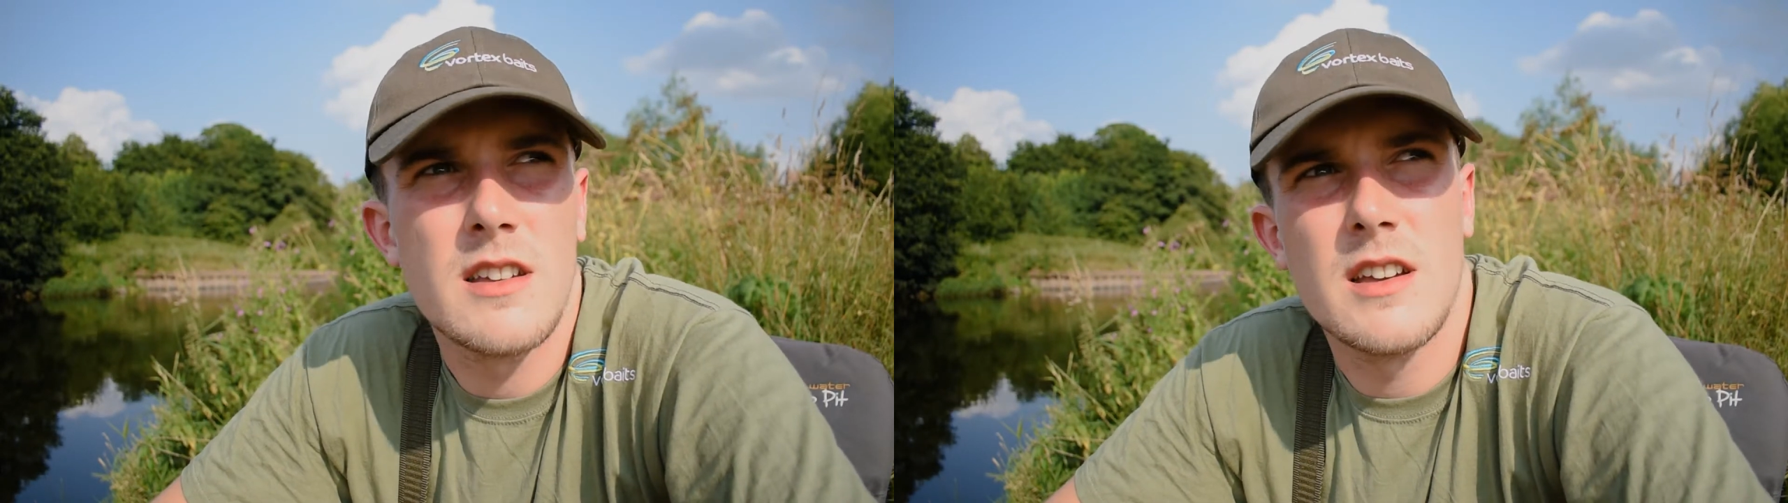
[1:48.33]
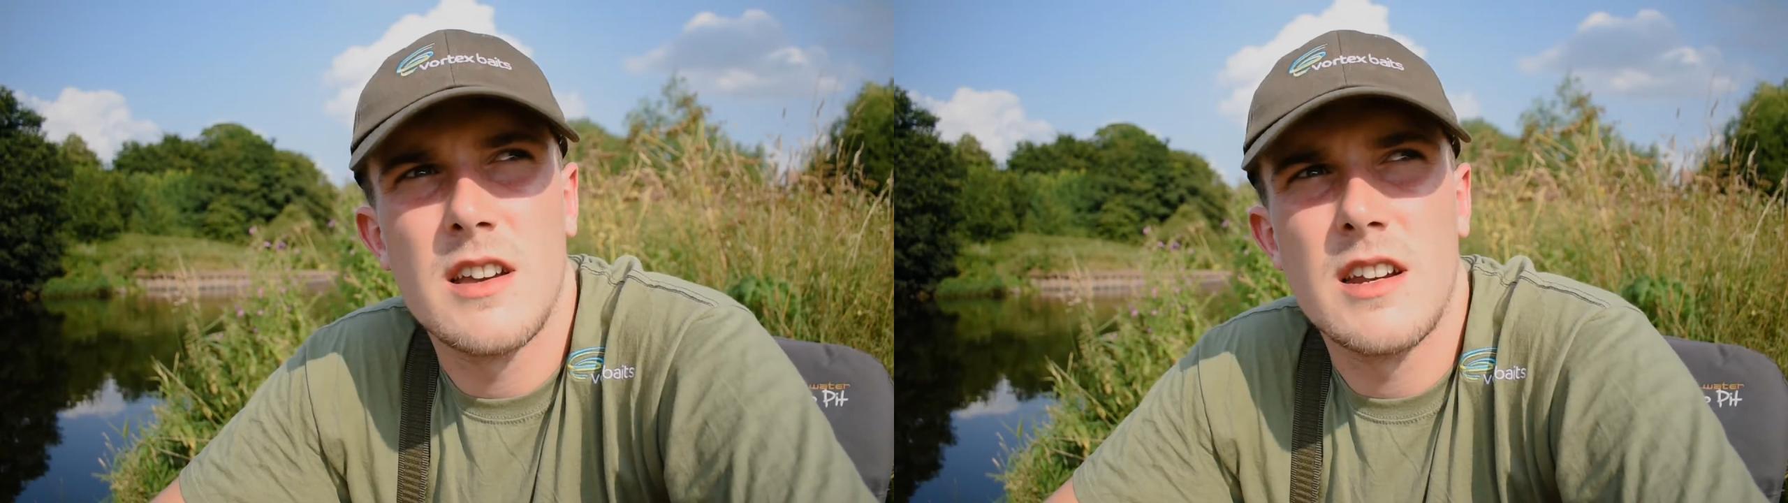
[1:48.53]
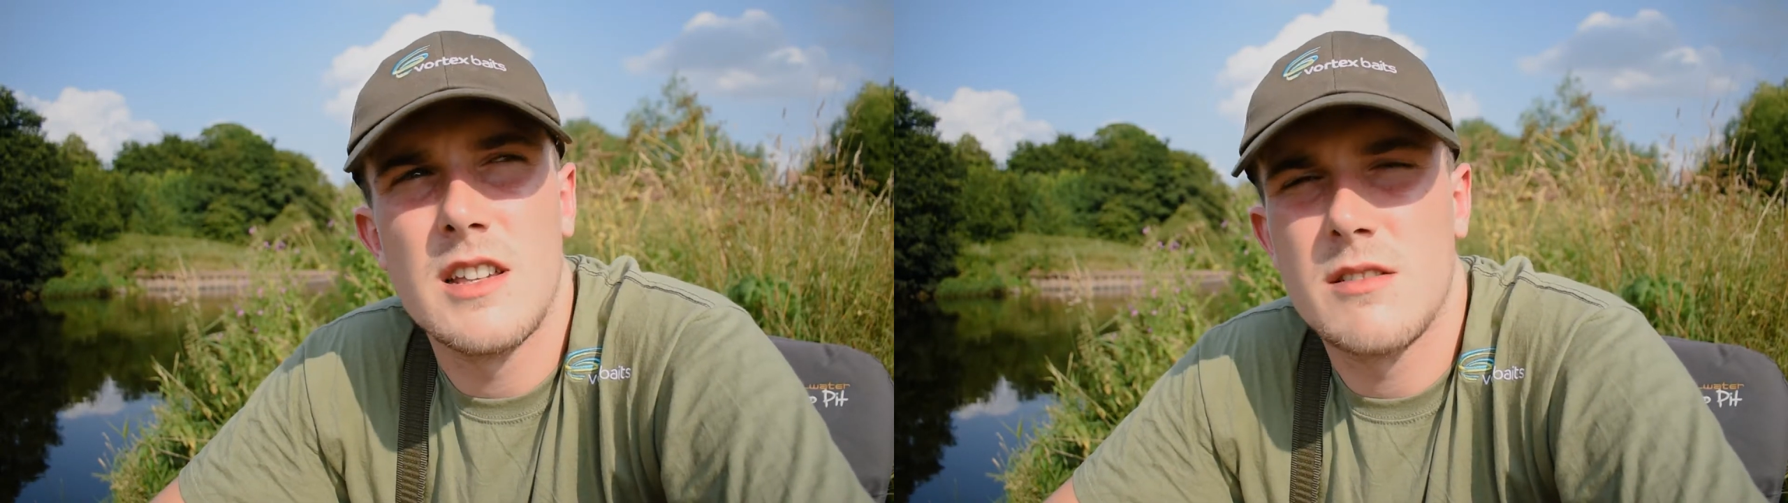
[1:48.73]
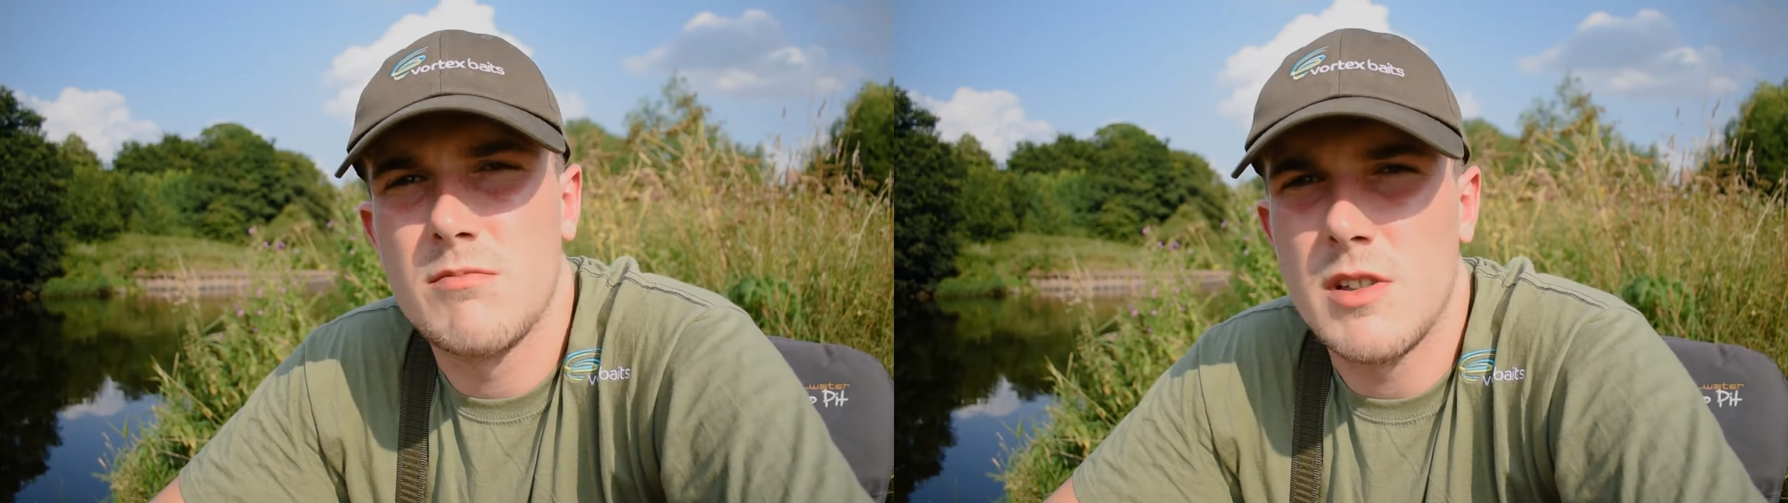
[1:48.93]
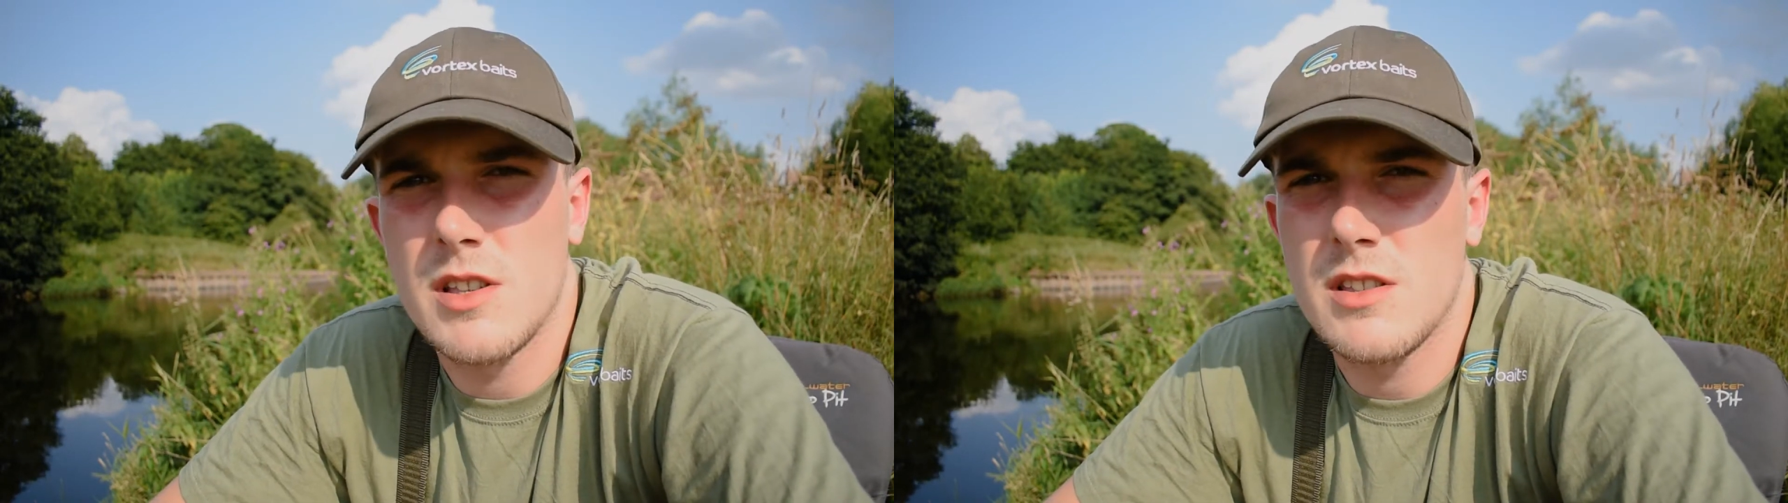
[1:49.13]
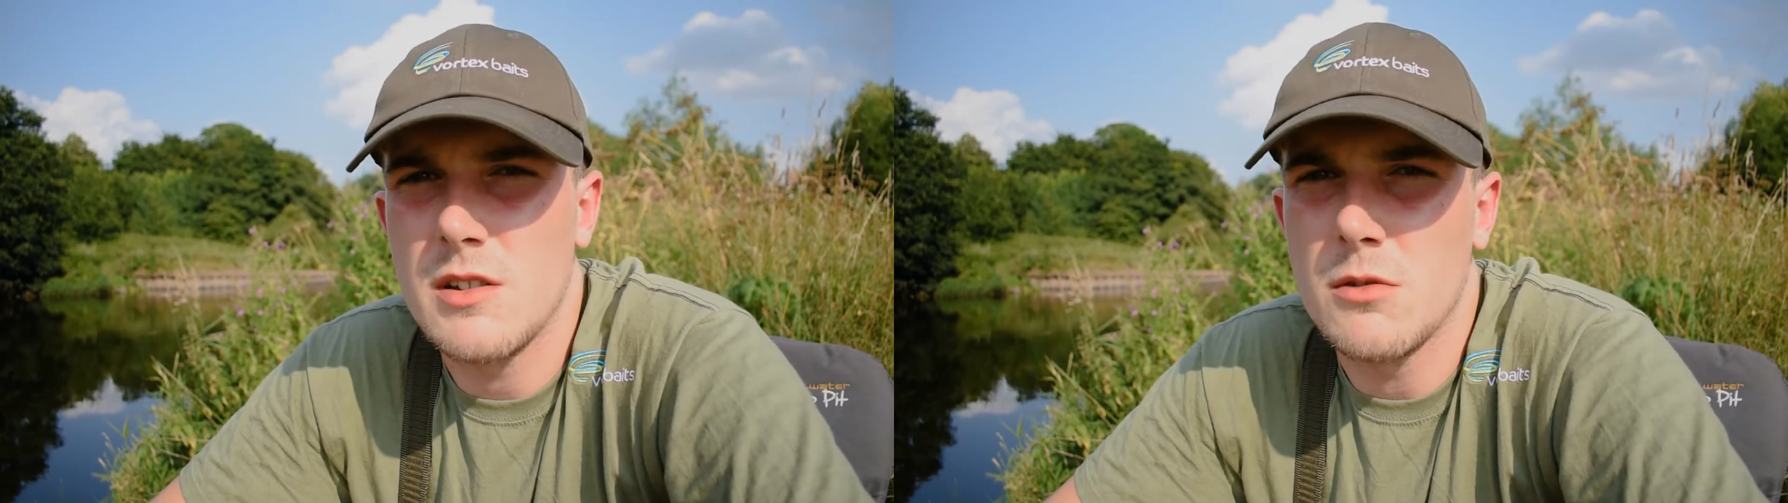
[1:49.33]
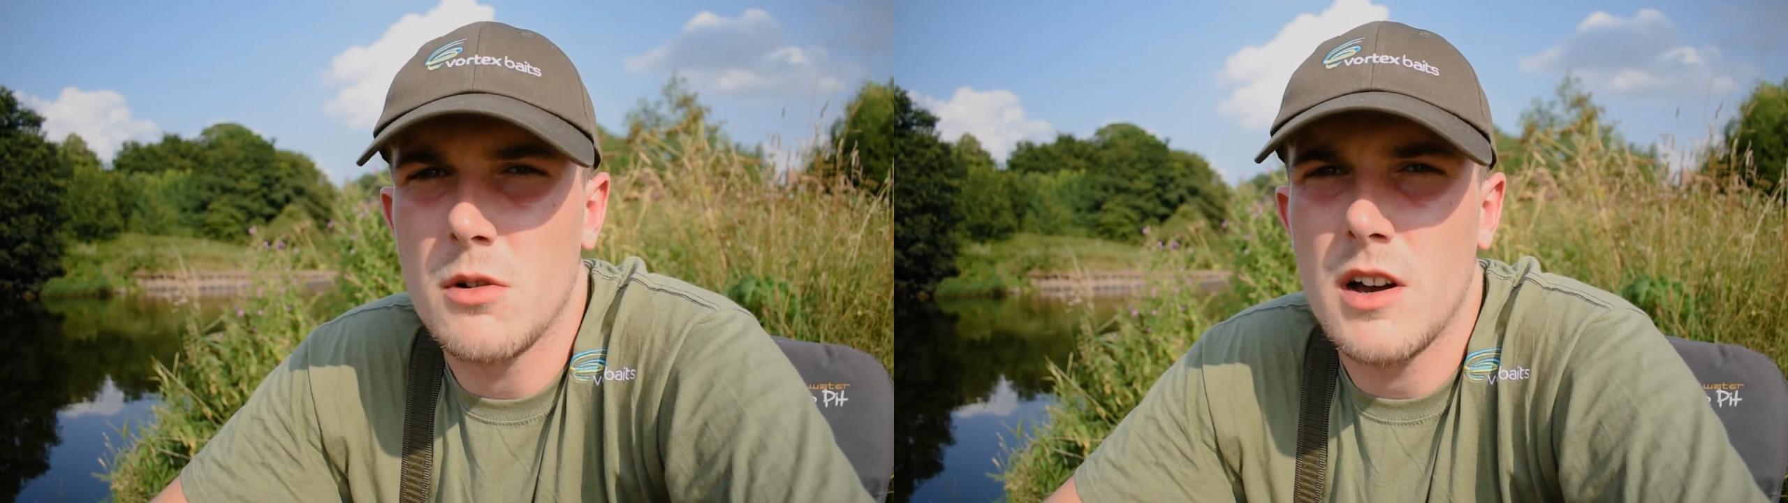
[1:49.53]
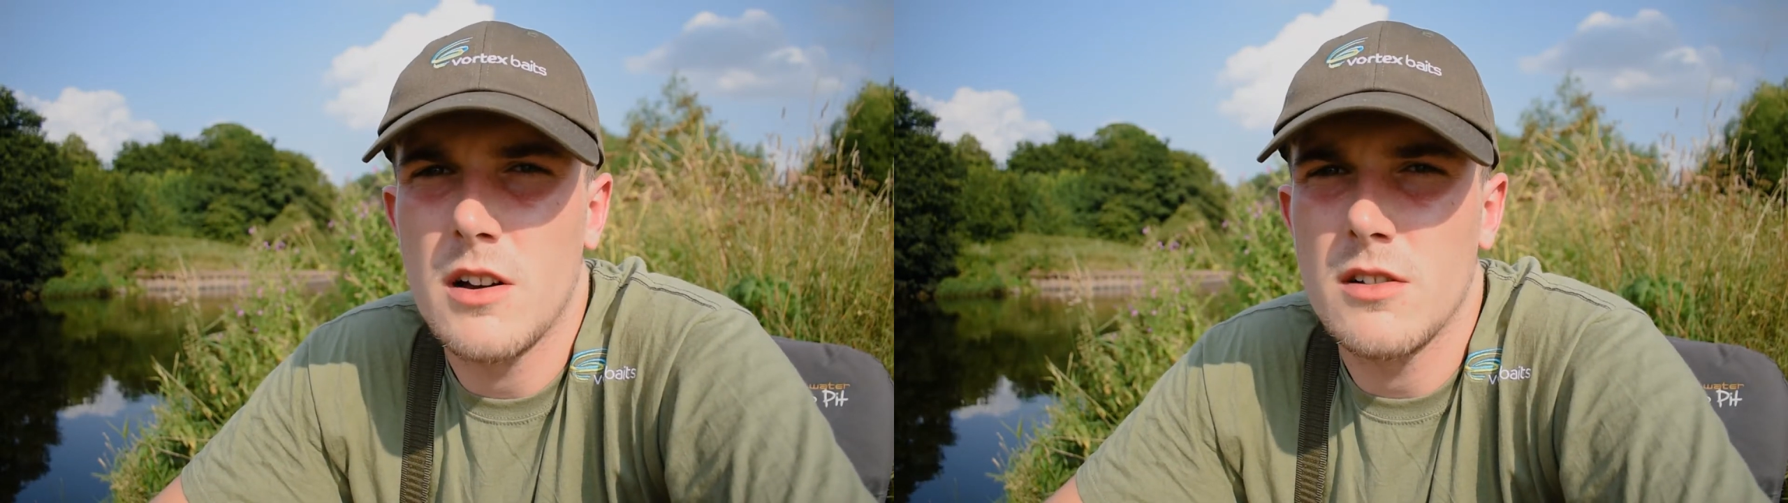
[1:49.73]
and it's still
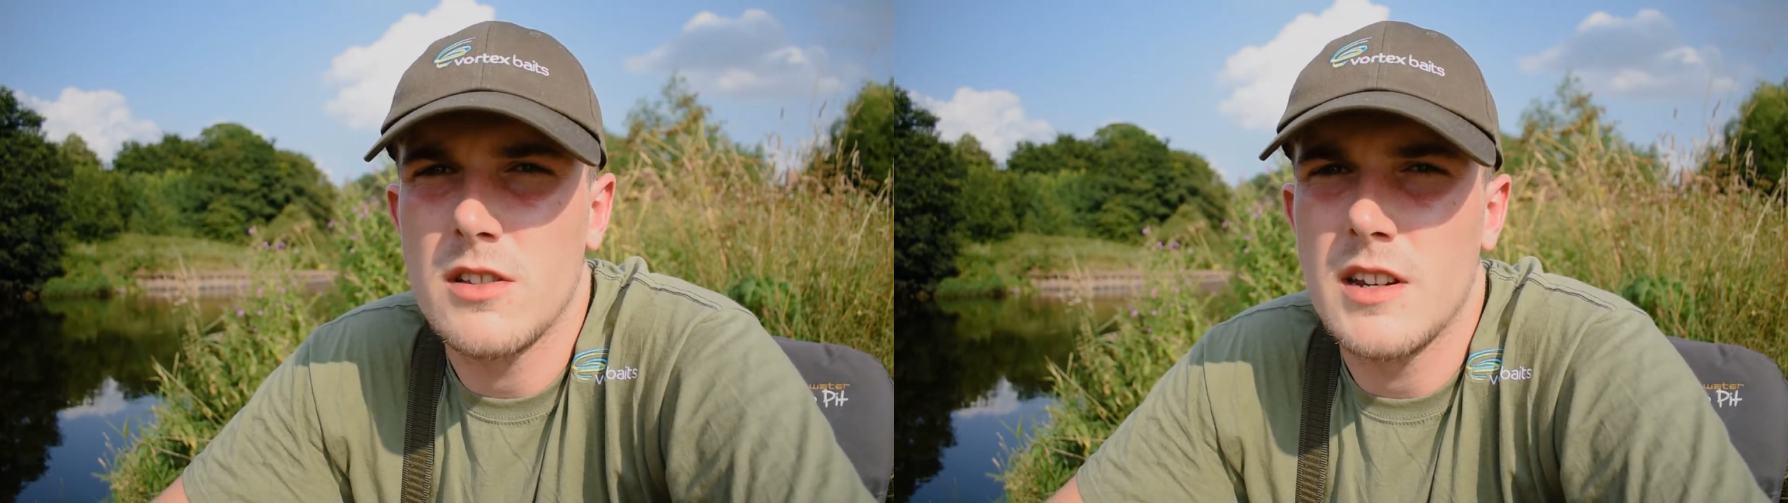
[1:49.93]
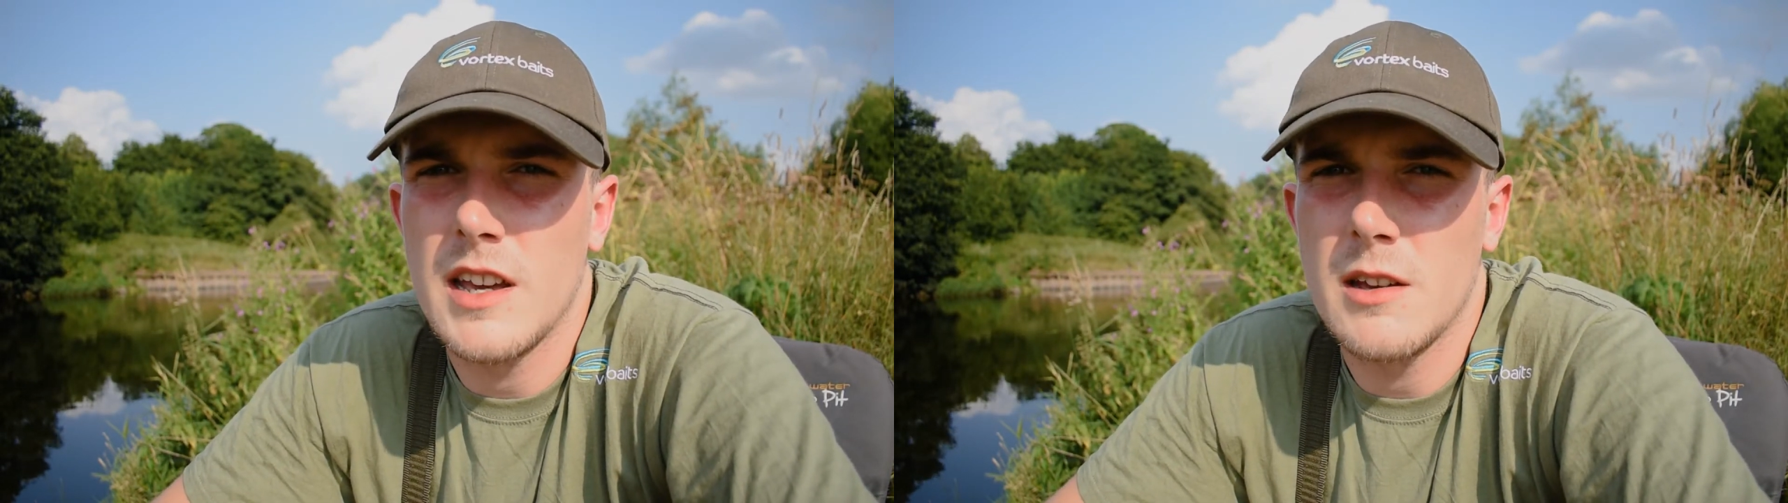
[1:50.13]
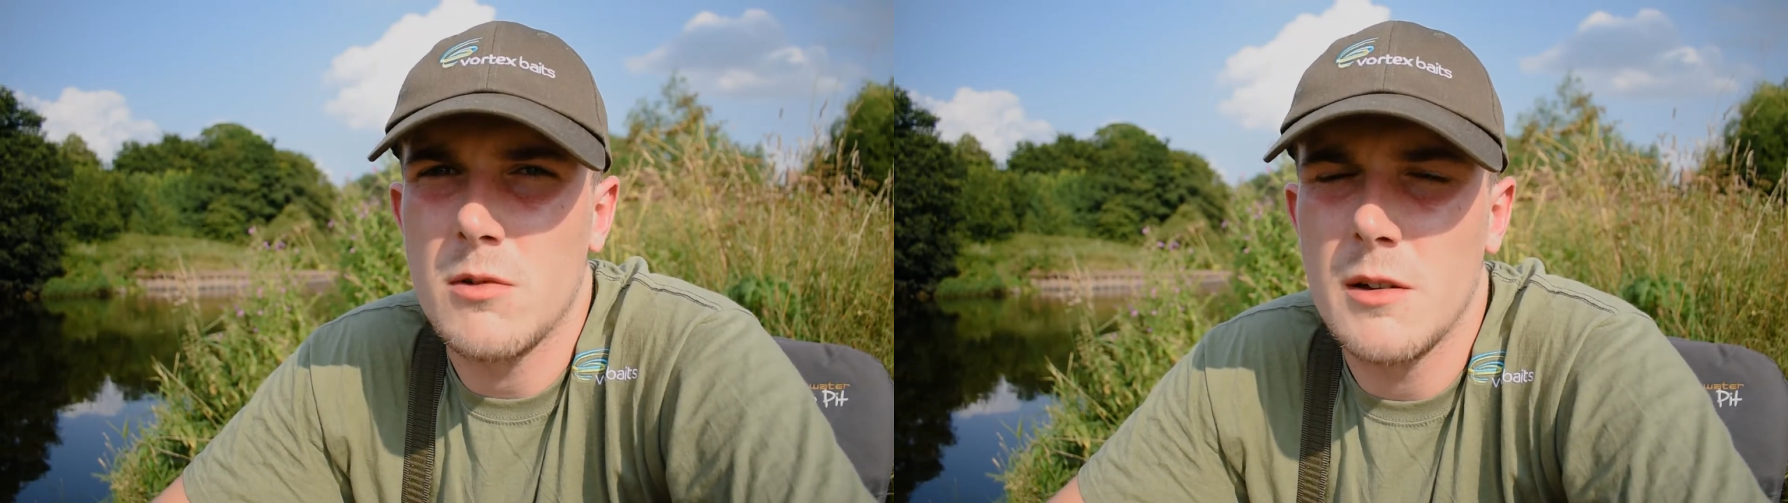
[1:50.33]
quite hot today.